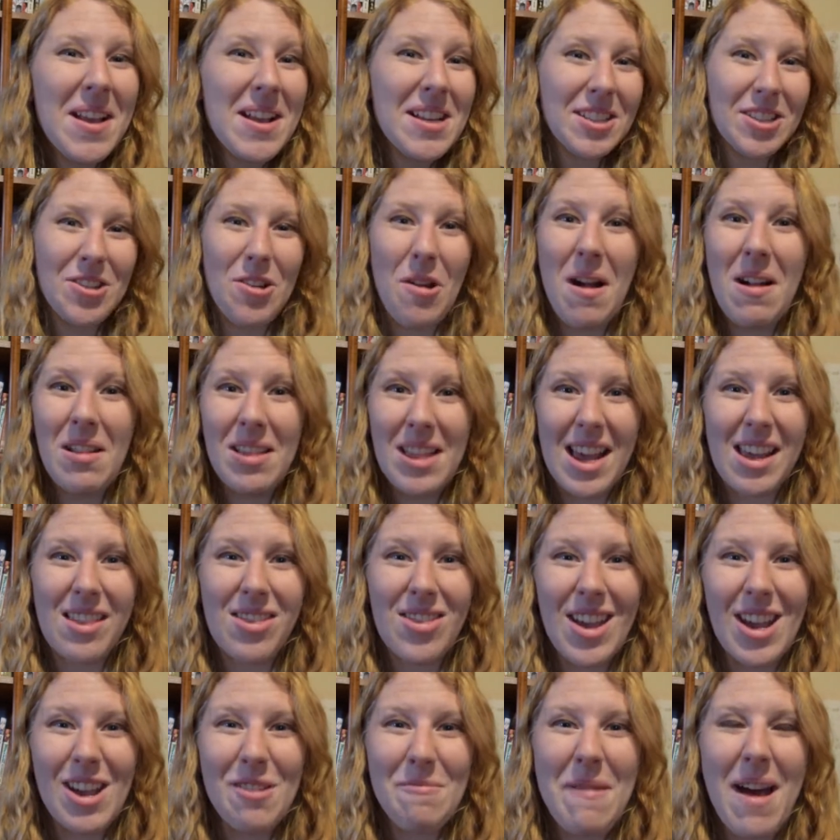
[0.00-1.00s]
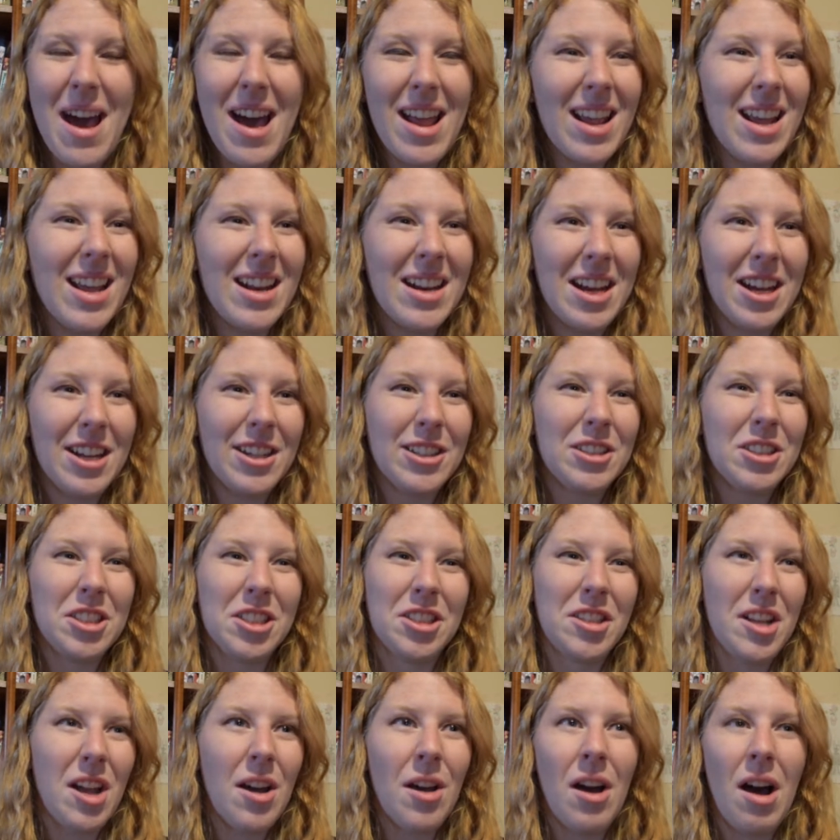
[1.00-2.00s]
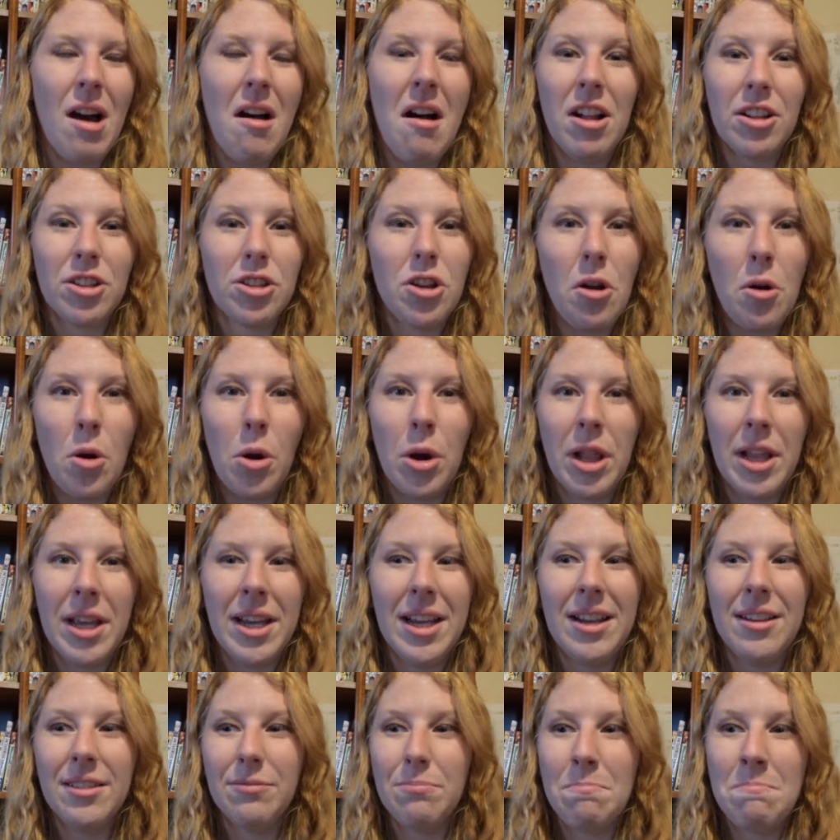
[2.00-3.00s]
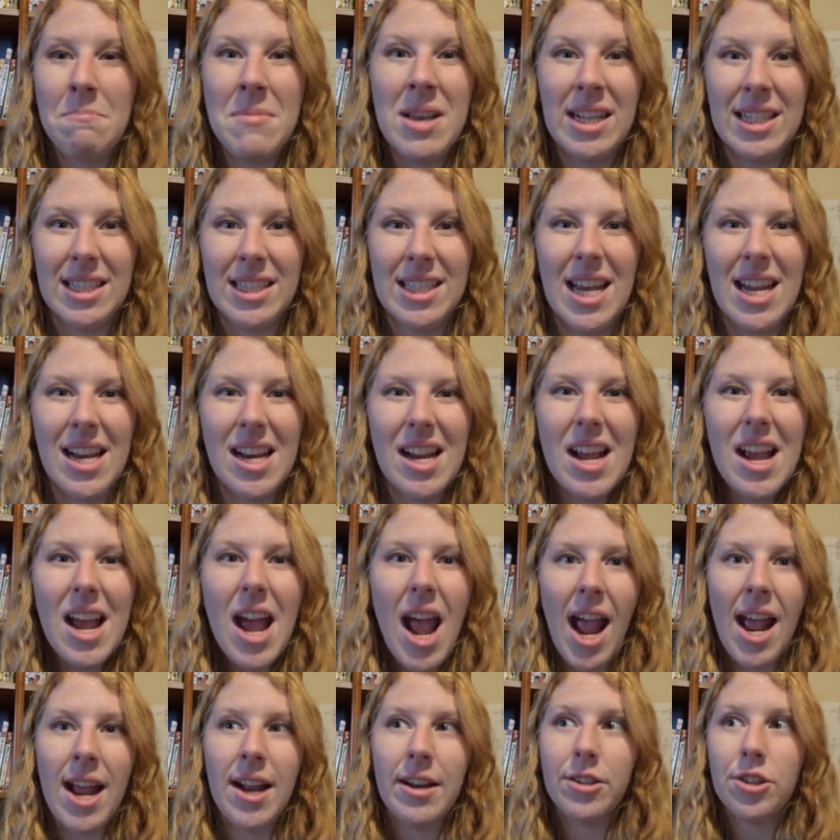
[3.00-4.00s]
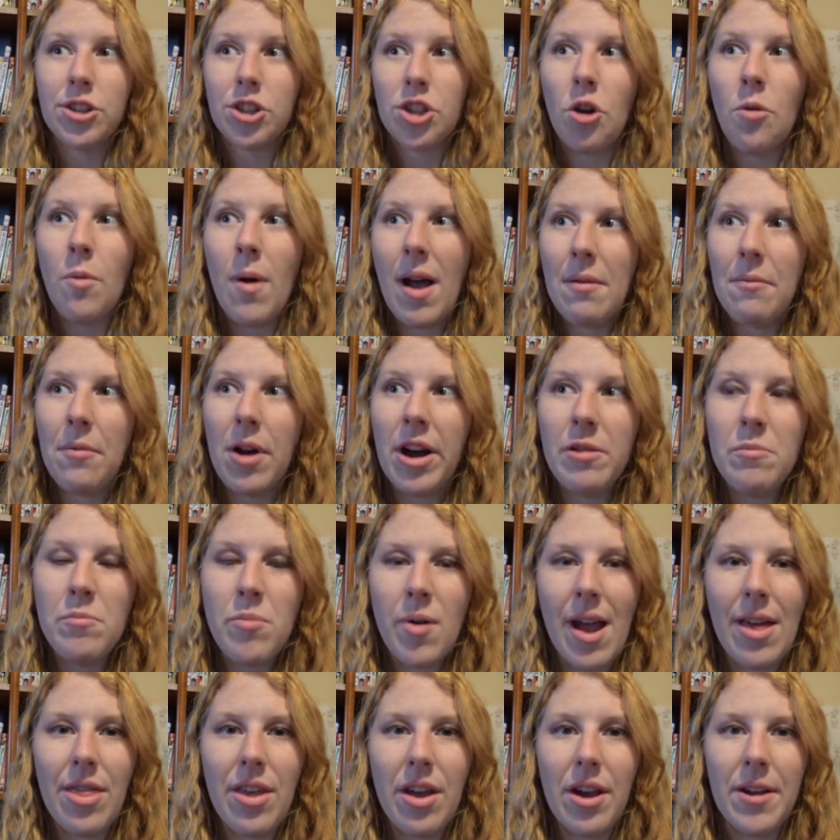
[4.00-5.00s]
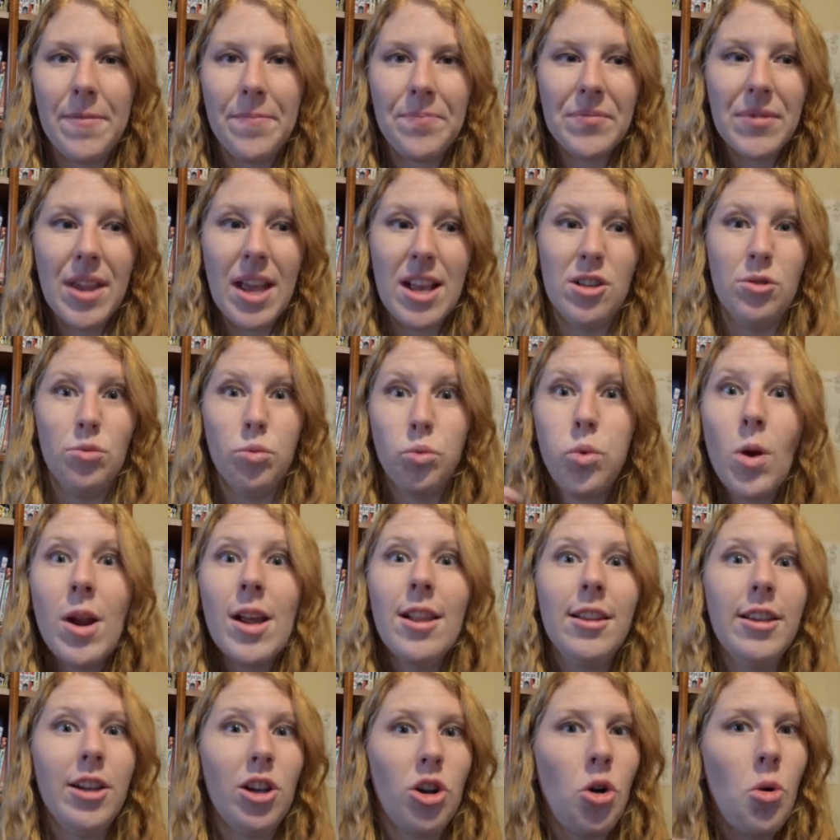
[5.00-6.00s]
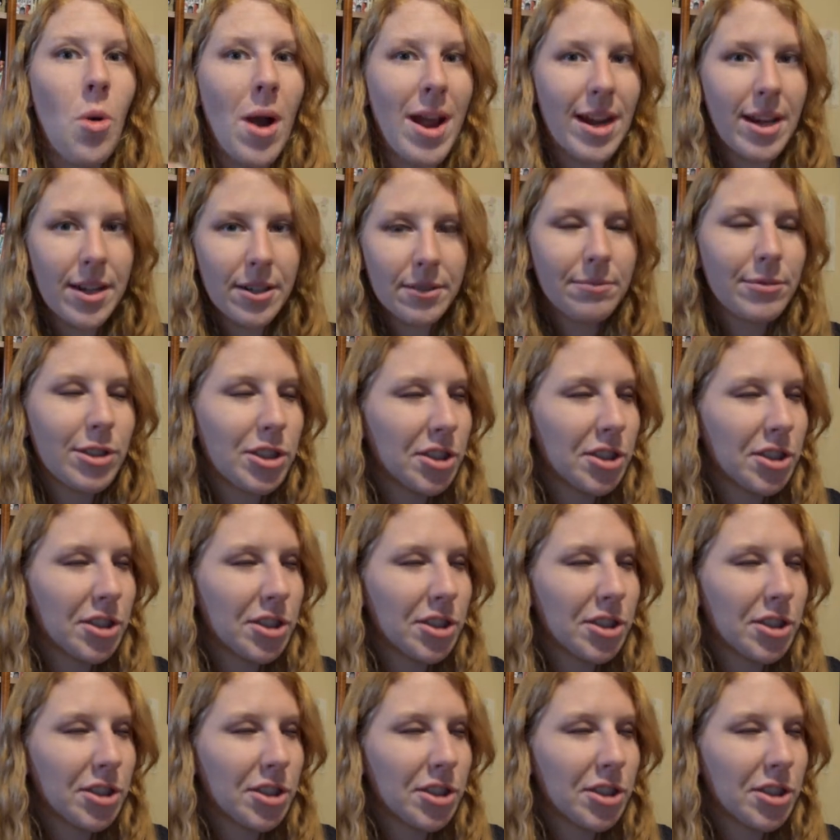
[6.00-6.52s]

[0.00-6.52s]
So I'll like think about it and I'll totally miss it. And so my one brother is really quick.